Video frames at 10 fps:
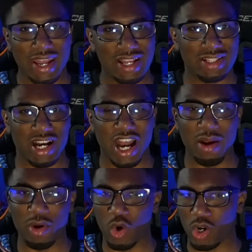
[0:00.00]
in time
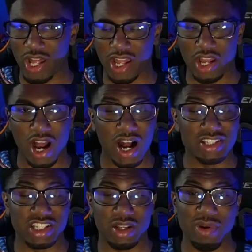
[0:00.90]
or like
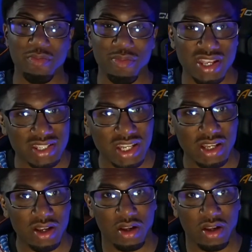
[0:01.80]
content to be missing